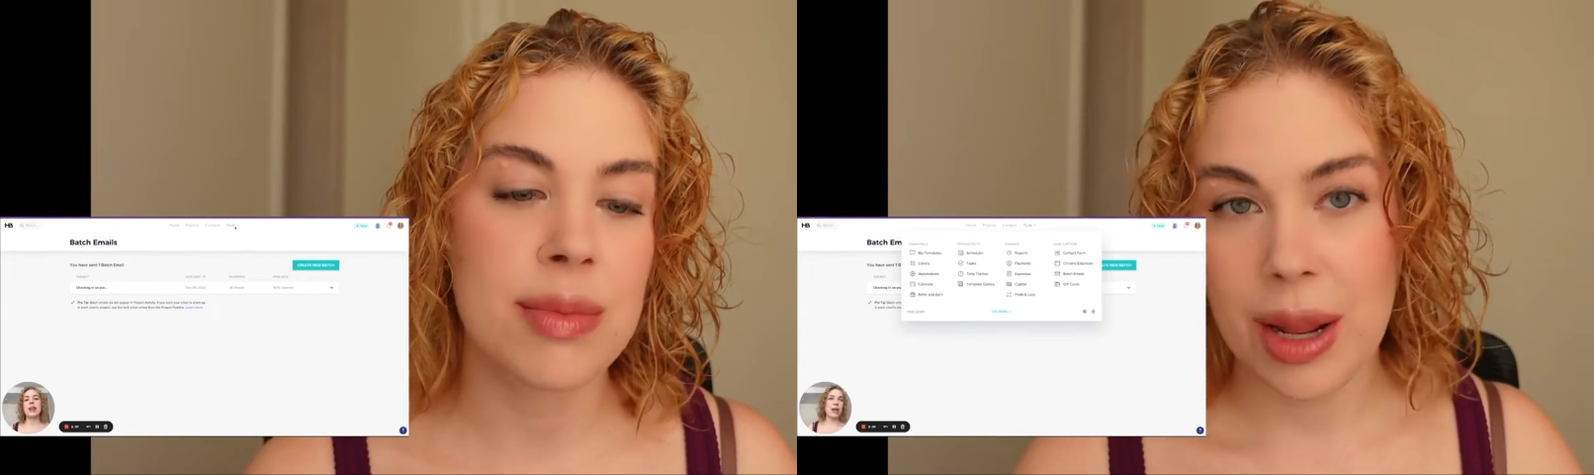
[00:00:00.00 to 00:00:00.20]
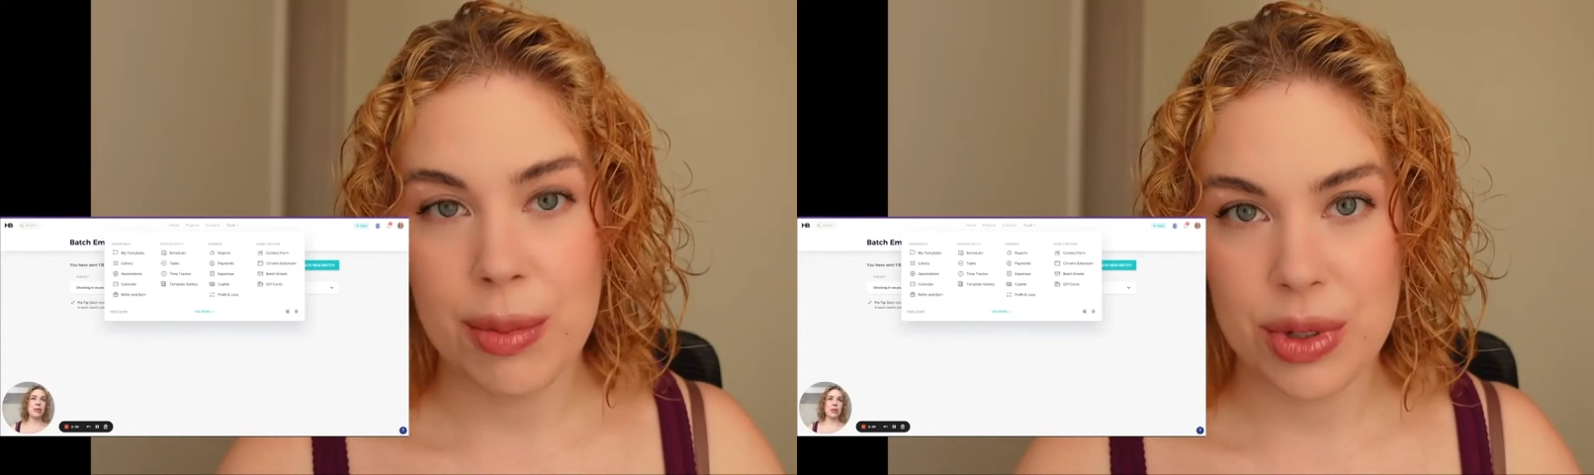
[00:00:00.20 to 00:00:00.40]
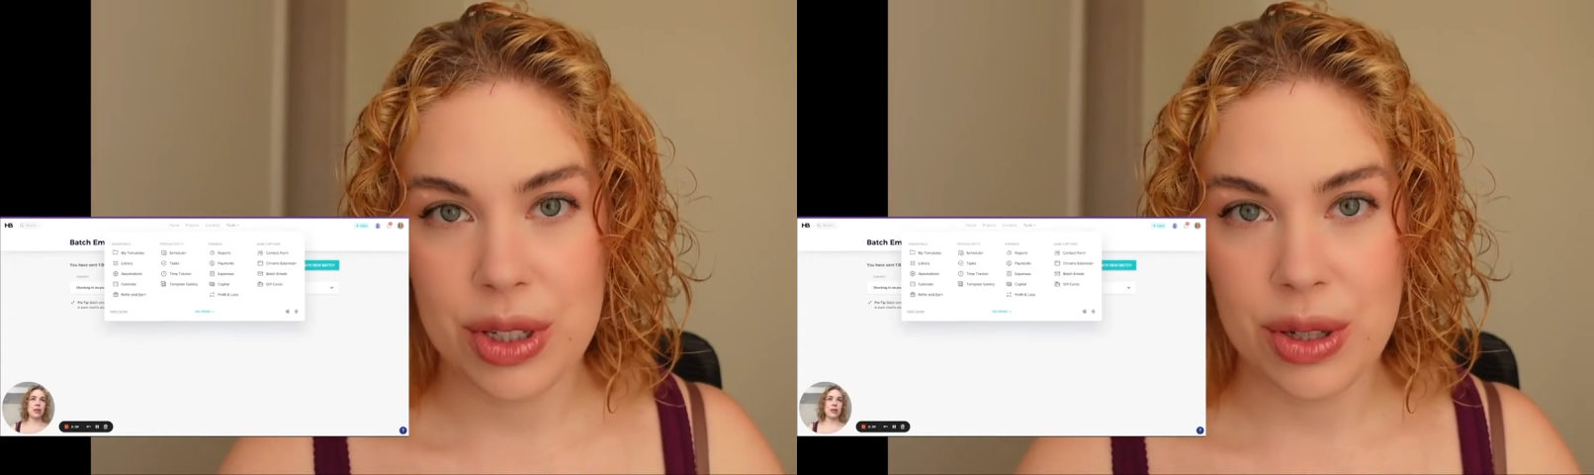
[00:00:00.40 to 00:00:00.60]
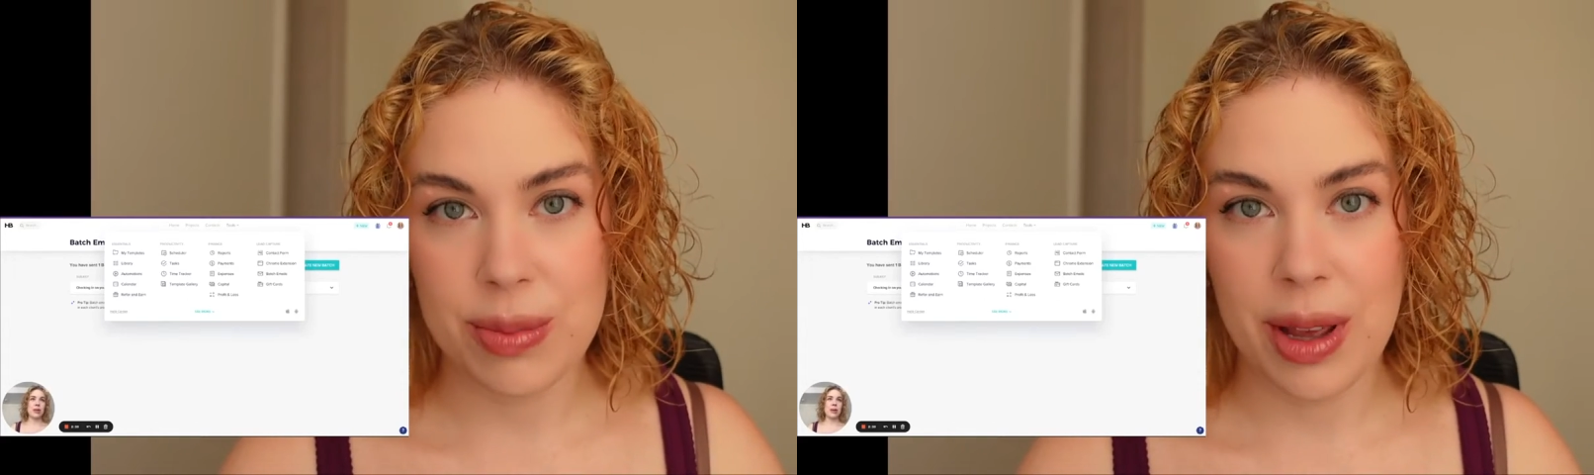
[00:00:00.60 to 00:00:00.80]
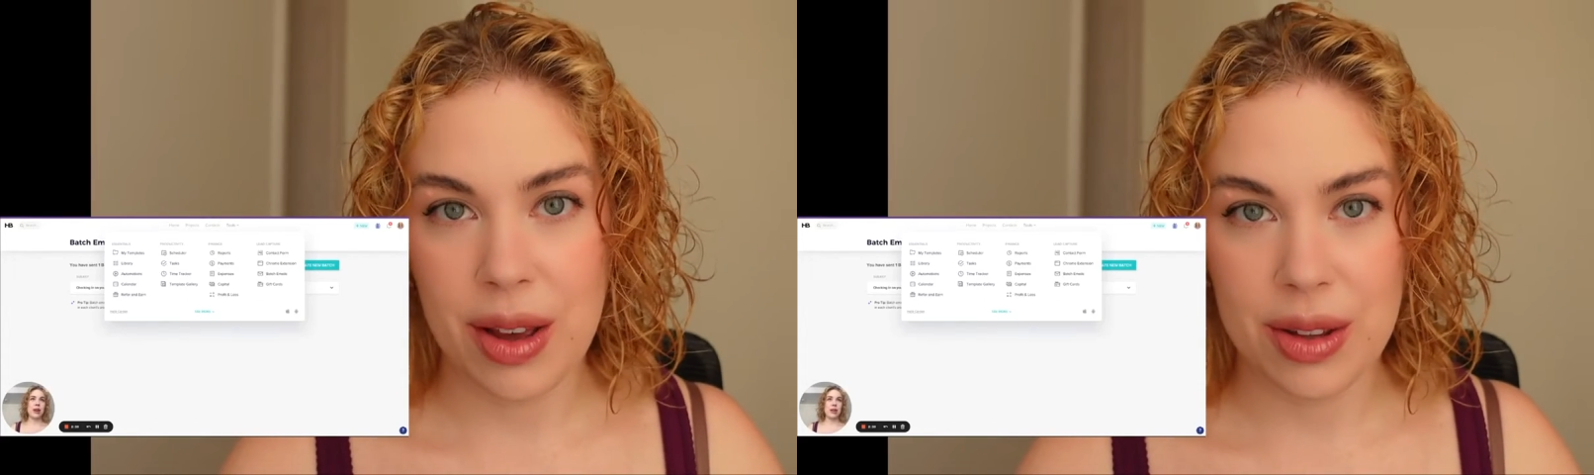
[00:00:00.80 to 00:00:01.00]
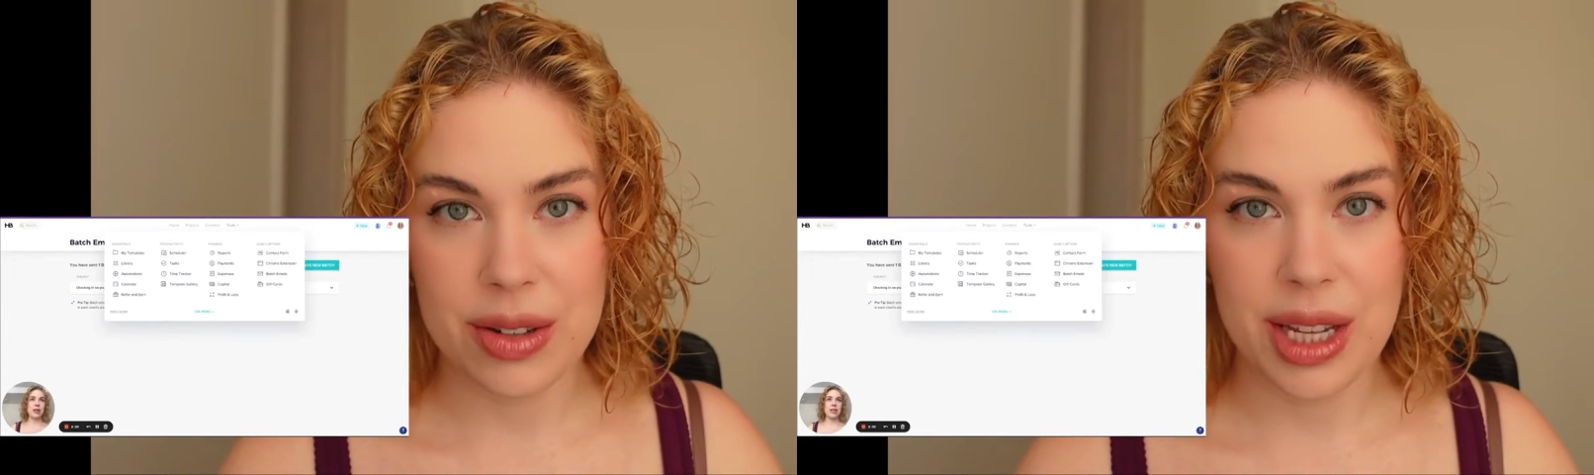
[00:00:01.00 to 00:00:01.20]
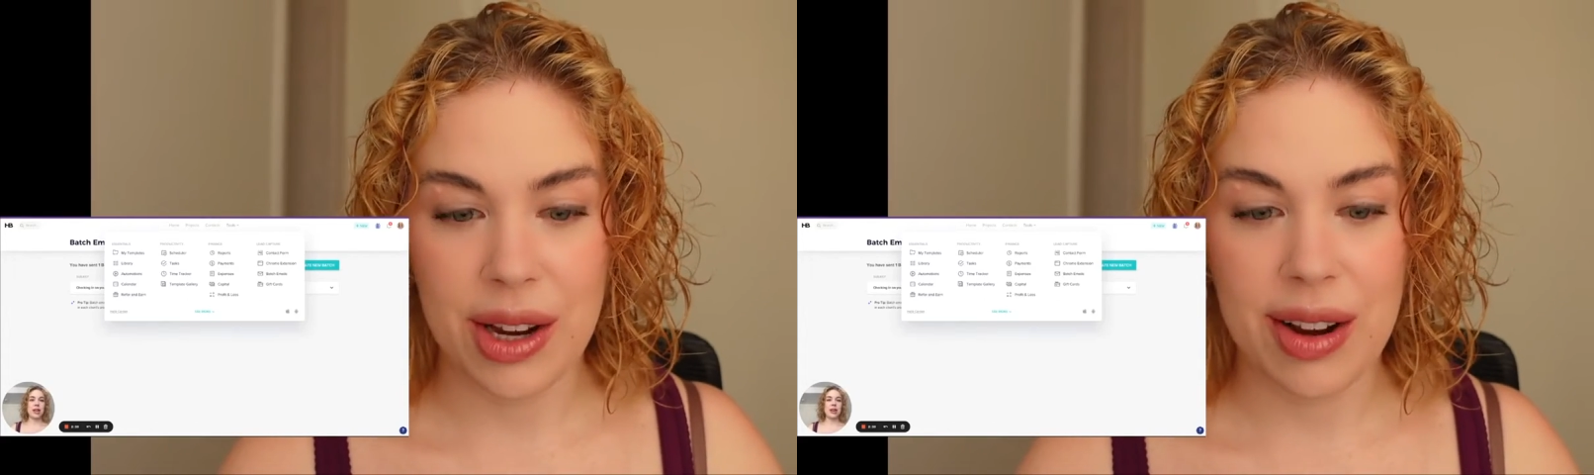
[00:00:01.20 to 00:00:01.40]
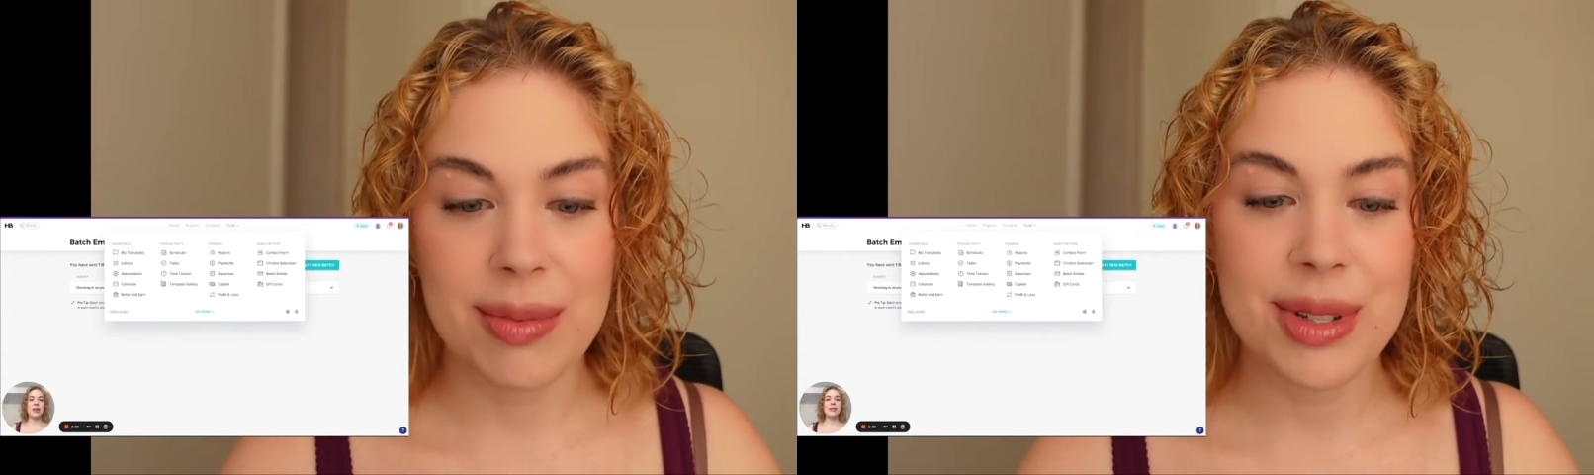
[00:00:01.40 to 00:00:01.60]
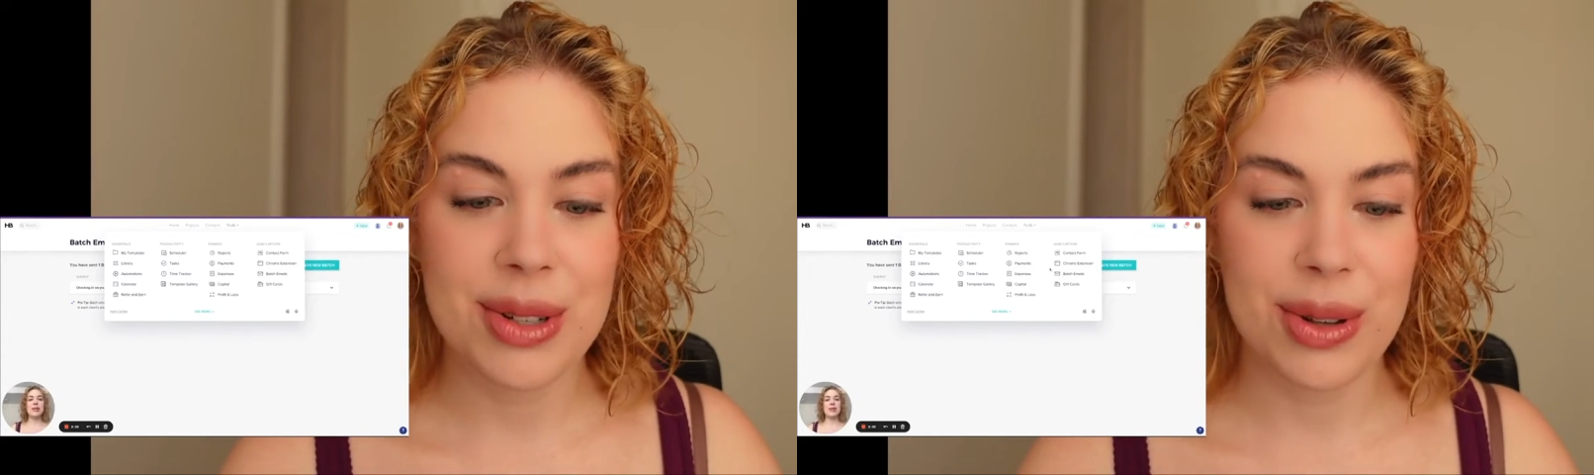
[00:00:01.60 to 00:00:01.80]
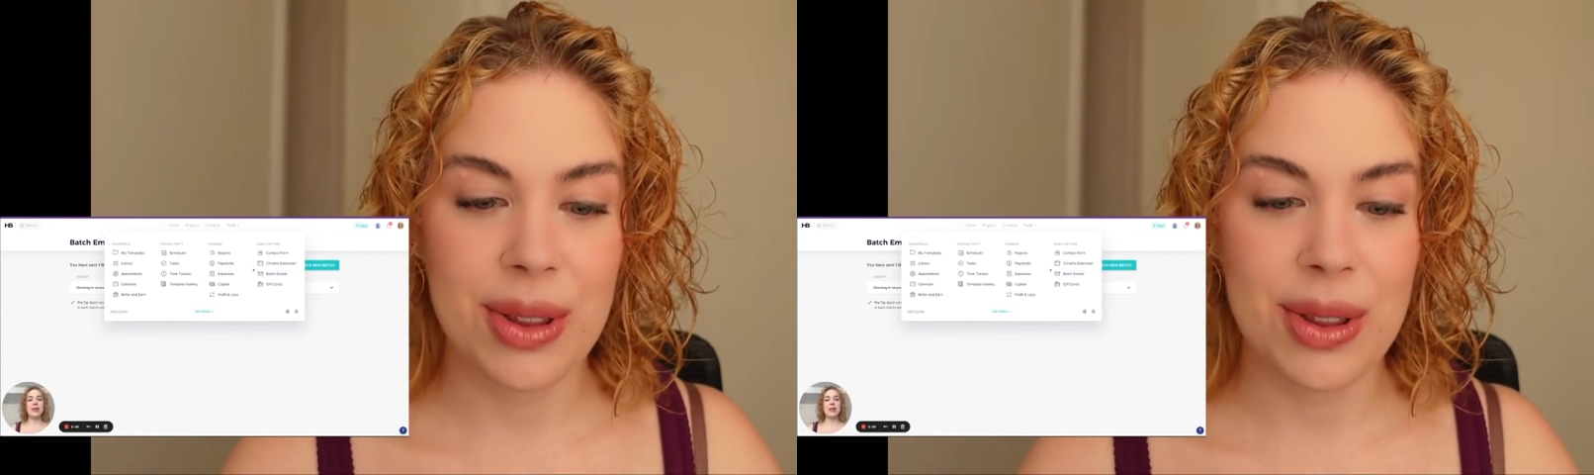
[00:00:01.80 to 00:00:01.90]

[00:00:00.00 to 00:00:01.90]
but I mostly use my other CRM to do